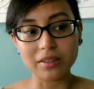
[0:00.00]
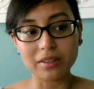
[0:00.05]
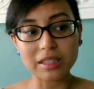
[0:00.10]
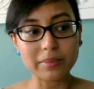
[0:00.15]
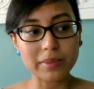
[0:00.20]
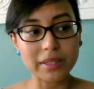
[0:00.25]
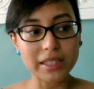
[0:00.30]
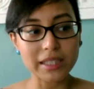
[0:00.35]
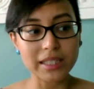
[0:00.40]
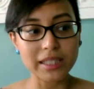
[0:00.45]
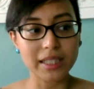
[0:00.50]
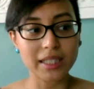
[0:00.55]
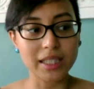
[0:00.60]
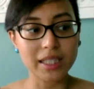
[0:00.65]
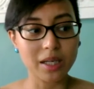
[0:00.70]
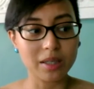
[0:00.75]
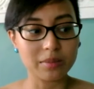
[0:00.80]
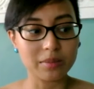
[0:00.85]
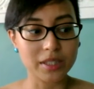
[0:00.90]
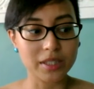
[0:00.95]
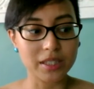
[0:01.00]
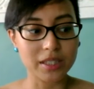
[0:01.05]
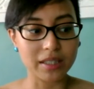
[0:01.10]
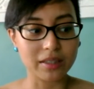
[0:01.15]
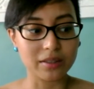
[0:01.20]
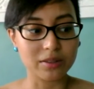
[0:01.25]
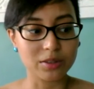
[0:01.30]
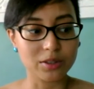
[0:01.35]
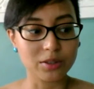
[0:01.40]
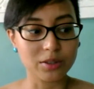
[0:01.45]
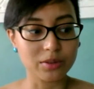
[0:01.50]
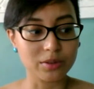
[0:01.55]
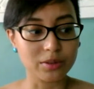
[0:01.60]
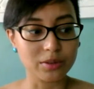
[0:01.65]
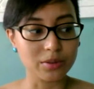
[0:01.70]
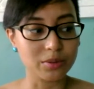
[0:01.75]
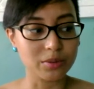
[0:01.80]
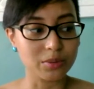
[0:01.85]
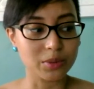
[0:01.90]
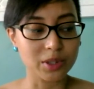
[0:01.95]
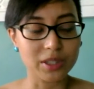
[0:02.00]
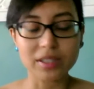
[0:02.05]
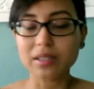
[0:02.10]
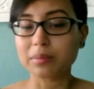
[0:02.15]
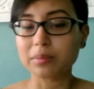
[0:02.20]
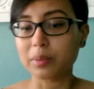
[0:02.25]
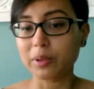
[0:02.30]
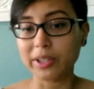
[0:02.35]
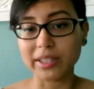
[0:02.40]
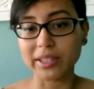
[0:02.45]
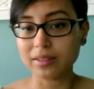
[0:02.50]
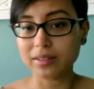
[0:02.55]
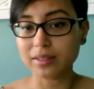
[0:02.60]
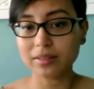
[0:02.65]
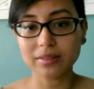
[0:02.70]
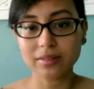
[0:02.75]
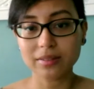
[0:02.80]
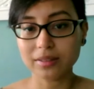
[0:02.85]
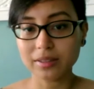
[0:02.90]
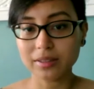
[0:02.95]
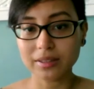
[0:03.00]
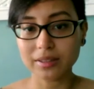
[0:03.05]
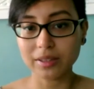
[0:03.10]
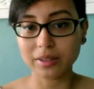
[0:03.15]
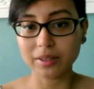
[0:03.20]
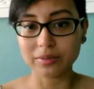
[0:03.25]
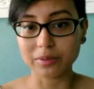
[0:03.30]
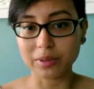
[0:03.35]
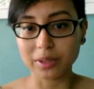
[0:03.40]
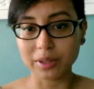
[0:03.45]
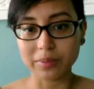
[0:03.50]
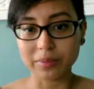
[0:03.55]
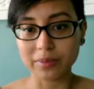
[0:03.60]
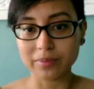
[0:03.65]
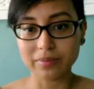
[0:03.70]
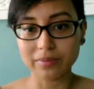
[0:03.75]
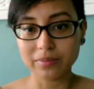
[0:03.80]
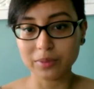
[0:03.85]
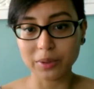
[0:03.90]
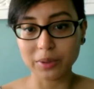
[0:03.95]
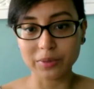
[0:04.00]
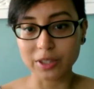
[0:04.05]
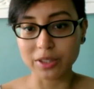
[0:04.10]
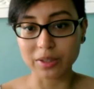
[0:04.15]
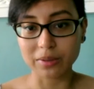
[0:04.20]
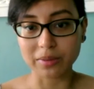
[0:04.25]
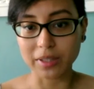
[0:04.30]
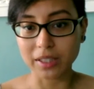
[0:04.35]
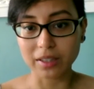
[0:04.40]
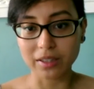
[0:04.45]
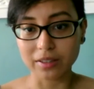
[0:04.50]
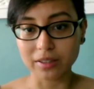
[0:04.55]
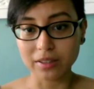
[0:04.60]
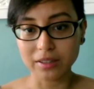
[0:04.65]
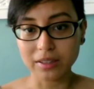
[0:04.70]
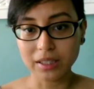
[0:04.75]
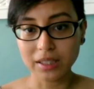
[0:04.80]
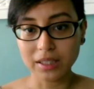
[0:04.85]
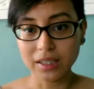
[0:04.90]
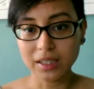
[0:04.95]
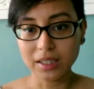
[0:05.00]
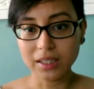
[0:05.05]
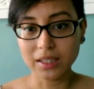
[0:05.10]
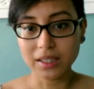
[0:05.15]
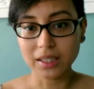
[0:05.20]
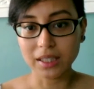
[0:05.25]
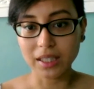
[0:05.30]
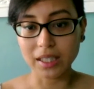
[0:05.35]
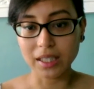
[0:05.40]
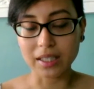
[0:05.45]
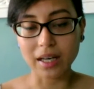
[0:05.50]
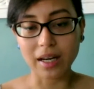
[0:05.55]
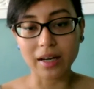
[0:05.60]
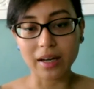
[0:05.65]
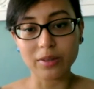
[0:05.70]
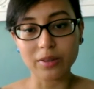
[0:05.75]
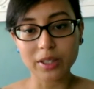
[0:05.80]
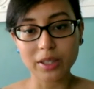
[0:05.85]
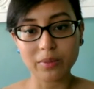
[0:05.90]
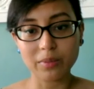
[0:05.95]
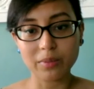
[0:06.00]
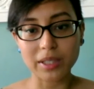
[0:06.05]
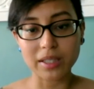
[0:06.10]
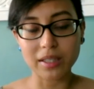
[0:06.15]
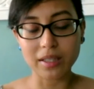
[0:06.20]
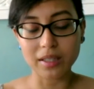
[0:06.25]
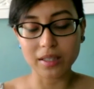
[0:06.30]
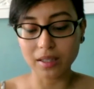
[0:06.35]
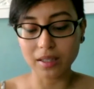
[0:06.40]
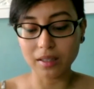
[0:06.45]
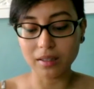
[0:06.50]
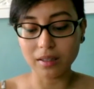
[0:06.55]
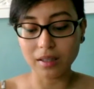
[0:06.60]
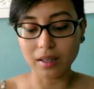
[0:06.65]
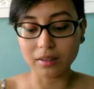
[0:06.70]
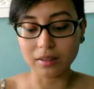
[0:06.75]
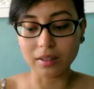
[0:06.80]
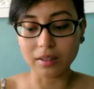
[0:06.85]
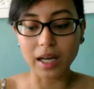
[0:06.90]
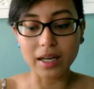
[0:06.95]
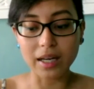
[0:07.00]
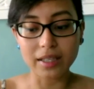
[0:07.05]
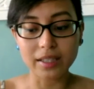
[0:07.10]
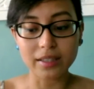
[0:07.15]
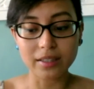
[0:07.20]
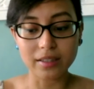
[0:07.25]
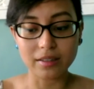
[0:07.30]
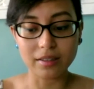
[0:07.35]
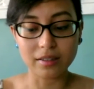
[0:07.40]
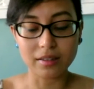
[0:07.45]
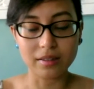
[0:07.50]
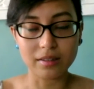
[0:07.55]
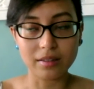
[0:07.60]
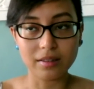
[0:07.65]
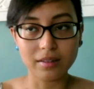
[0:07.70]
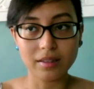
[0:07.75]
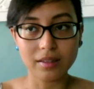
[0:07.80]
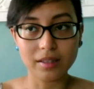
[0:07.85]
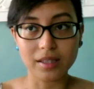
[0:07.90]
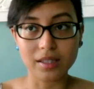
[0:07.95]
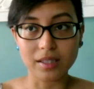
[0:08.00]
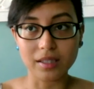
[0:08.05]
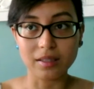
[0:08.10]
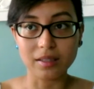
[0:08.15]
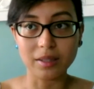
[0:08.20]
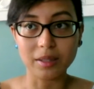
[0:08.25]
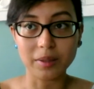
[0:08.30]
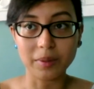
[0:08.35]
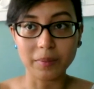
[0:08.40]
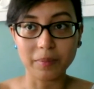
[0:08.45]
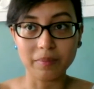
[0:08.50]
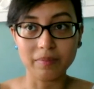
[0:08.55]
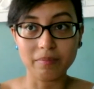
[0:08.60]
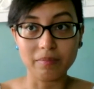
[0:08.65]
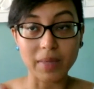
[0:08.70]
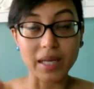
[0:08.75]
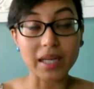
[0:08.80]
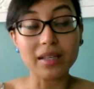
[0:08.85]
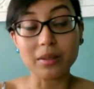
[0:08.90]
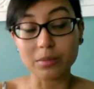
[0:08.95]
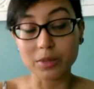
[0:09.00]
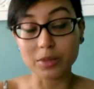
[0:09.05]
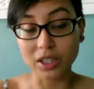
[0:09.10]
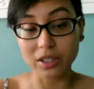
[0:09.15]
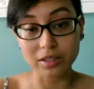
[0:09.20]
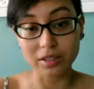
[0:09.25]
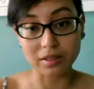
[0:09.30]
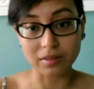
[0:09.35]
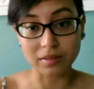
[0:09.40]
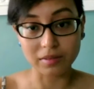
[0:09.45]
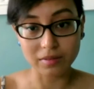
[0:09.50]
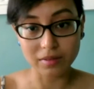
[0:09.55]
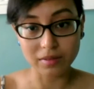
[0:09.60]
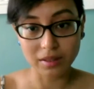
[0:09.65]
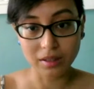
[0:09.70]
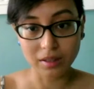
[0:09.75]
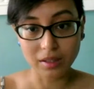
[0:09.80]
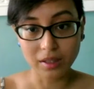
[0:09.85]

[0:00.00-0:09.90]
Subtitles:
Ultimately, it comes down to what is the point of what we're doing here? And how can we align the main objectives?